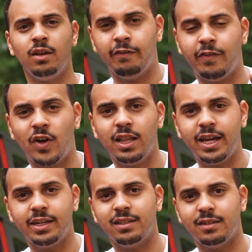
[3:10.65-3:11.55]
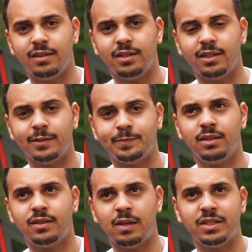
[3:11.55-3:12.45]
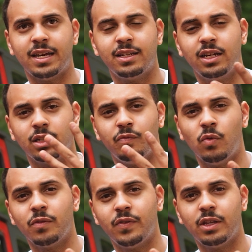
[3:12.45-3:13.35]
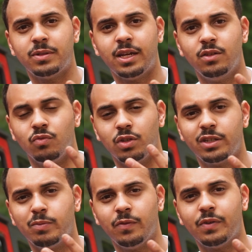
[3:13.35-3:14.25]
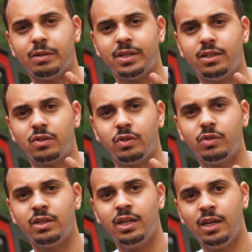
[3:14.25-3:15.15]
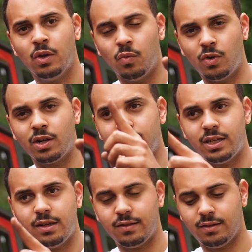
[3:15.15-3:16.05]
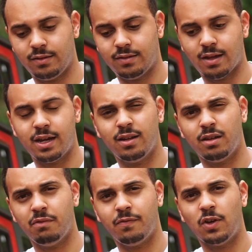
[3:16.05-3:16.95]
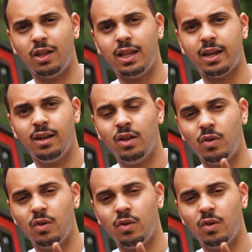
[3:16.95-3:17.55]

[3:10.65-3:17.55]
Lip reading: Fog light is the same exact thing. It's 4 Phillips heads, really small Phillips head screws, 1 on each side of the fog light.